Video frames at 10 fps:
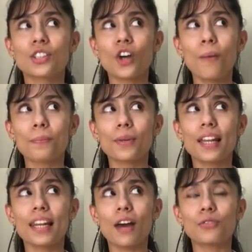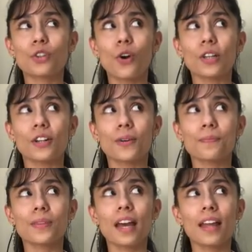top left corner.
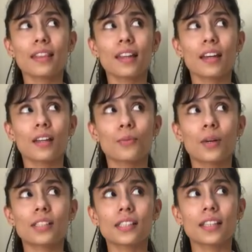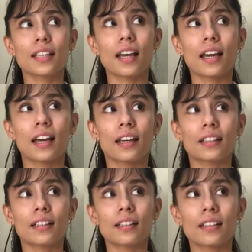And then once
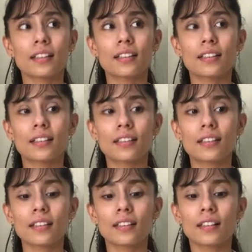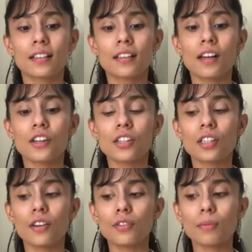again,
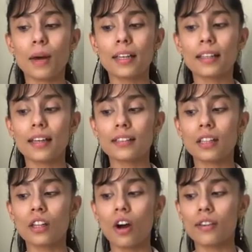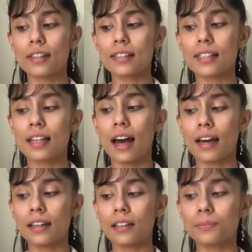shift my gaze along this
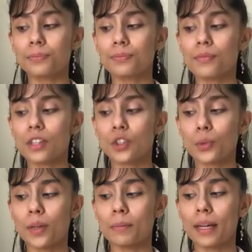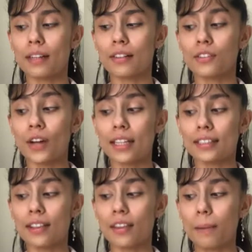line toward my right
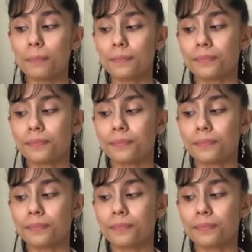thumb.